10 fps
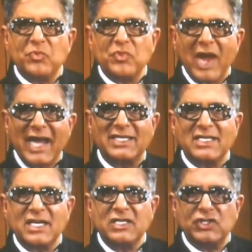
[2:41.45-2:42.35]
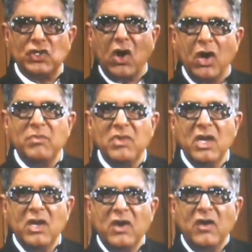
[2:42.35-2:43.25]
practical job
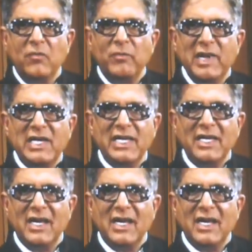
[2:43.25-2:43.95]
of building